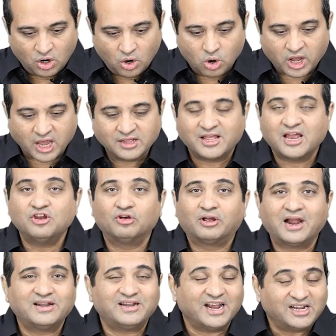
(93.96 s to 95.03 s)
Okay, then you
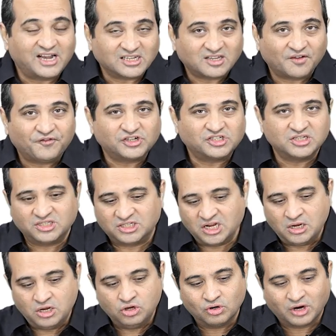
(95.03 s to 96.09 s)
get data
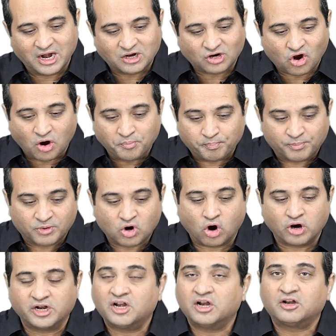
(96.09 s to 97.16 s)
sufficiency, you get
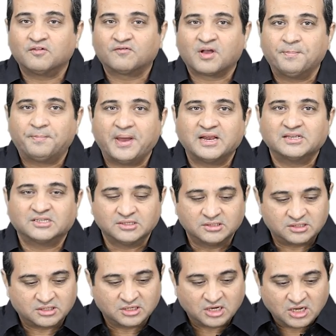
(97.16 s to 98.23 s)
quantitative
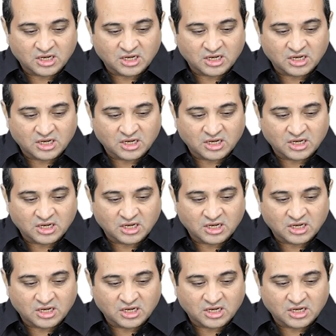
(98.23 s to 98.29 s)
comparisons,